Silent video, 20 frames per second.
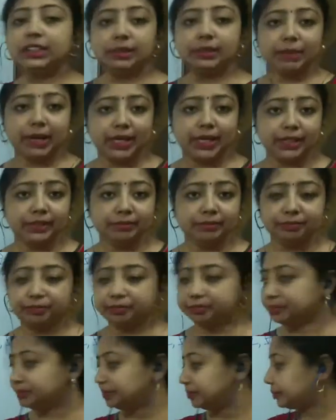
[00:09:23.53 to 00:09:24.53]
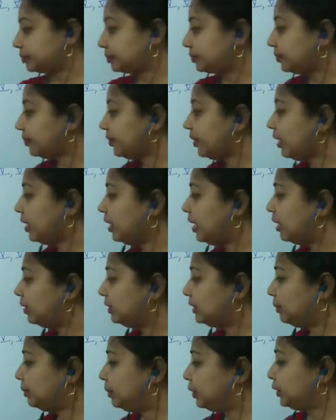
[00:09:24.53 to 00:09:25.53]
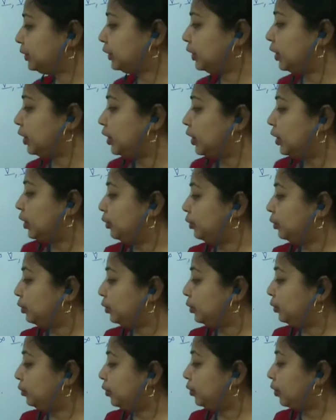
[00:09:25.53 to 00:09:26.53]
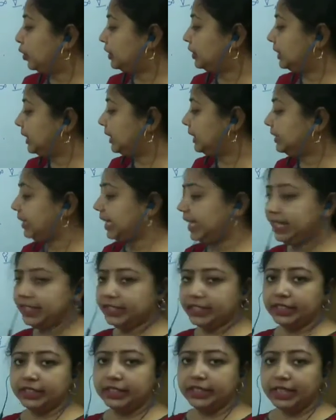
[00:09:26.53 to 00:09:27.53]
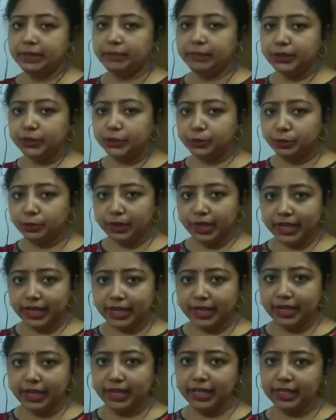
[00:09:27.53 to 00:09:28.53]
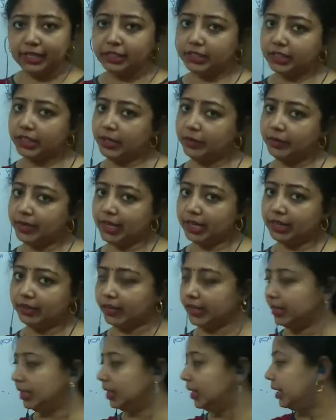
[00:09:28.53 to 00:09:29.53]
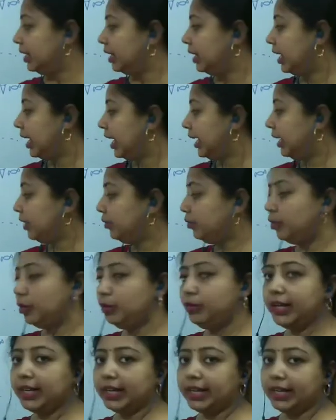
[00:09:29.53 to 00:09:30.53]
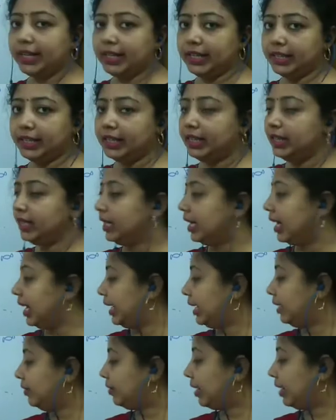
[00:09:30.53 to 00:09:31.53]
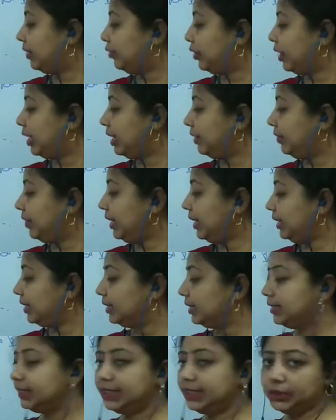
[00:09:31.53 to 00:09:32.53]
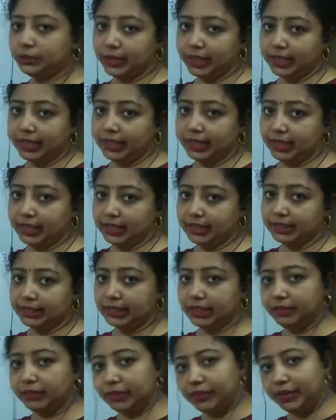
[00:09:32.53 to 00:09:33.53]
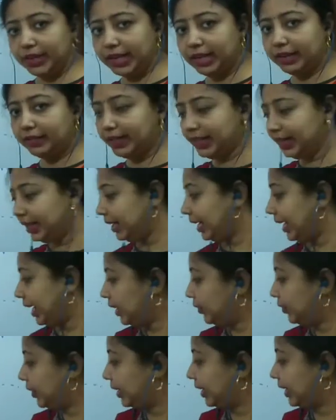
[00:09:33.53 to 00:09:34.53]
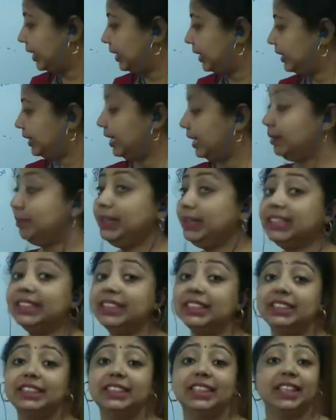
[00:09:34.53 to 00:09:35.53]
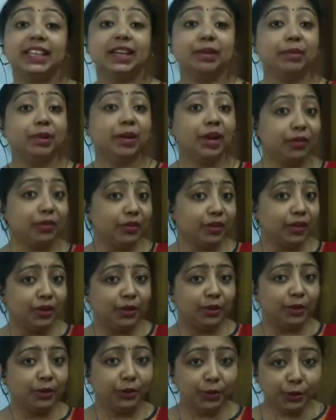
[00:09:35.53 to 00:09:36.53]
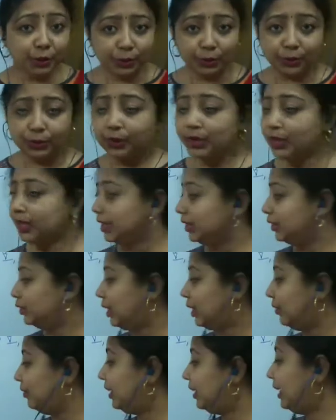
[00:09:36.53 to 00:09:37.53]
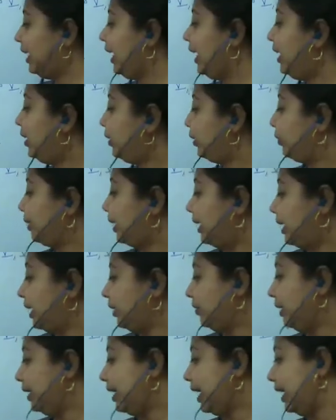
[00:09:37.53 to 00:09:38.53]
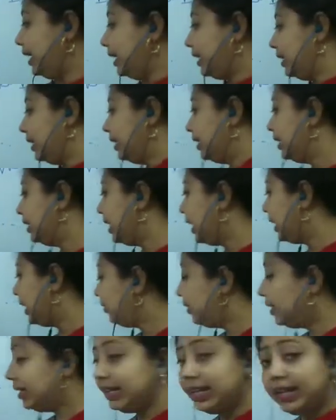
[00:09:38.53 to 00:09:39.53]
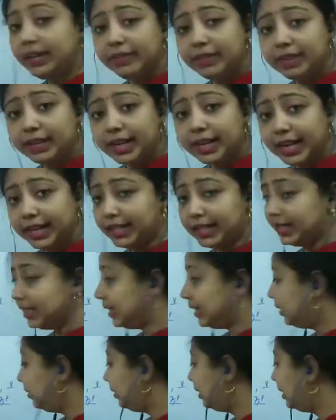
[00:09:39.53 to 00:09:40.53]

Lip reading: pattern. Now, suppose 2, 4, 6, 8. That means 2 we are writing, 3 we are leaving. Again 4 we are writing. Again 5 we are leaving, 6 we are writing. 7 we are leaving, 8 we are writing. That means this is the table of 2. So, after 8 what can we write? Again we will leave 9, then we will